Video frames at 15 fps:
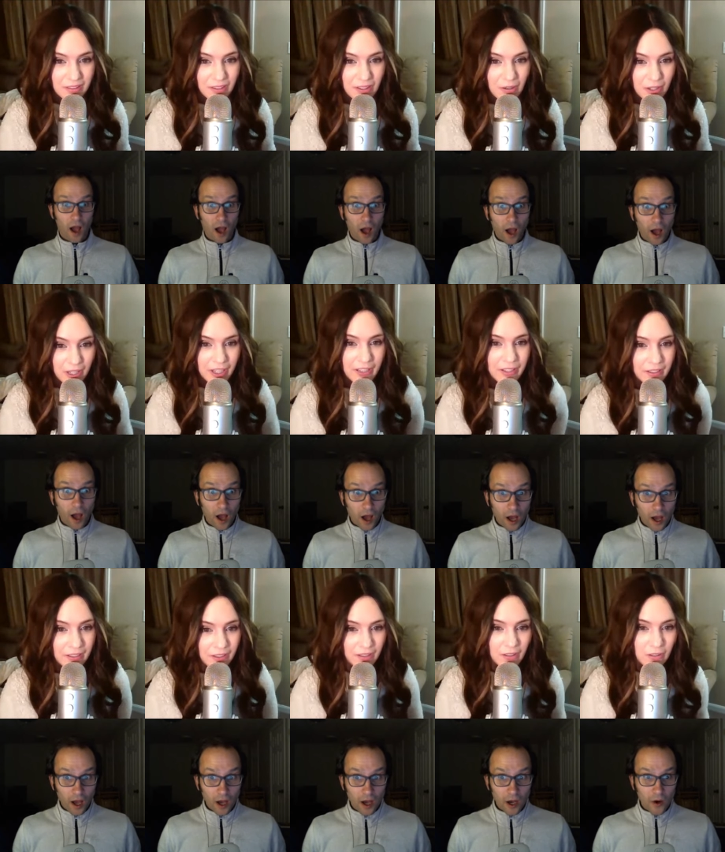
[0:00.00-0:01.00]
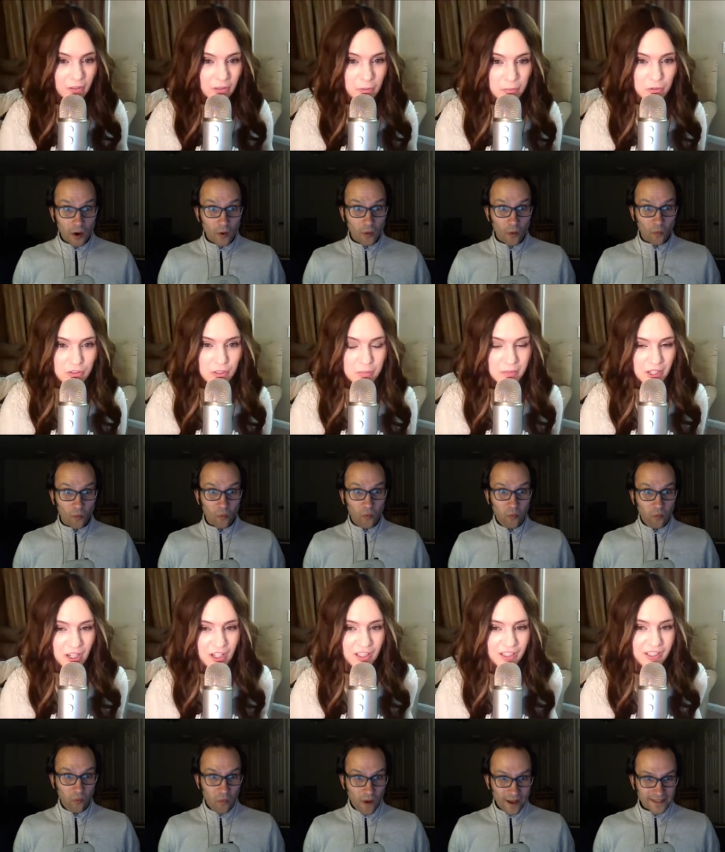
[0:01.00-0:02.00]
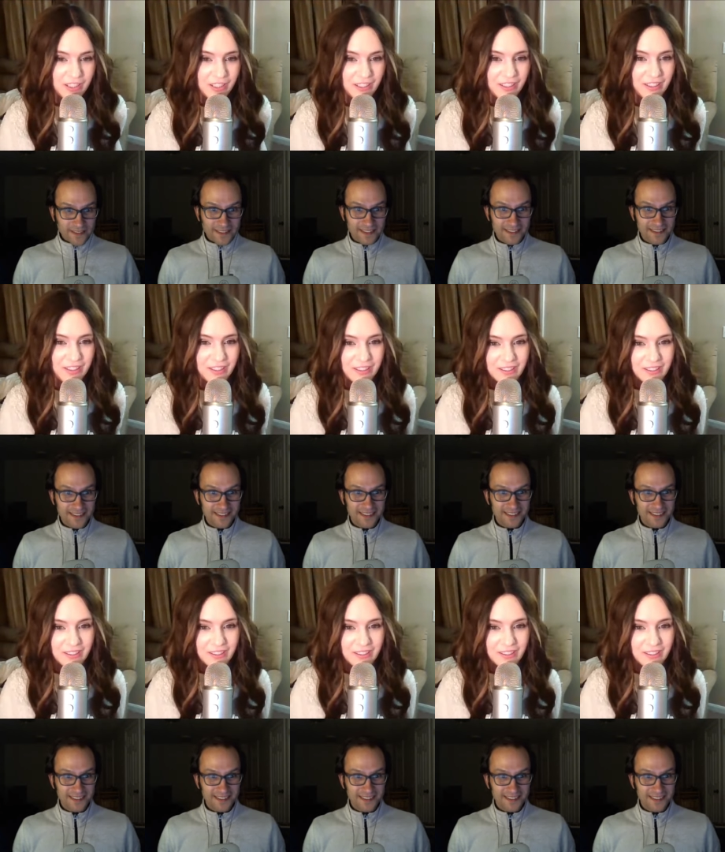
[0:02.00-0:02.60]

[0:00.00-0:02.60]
Speaker 1: Okay. The museum guard. What?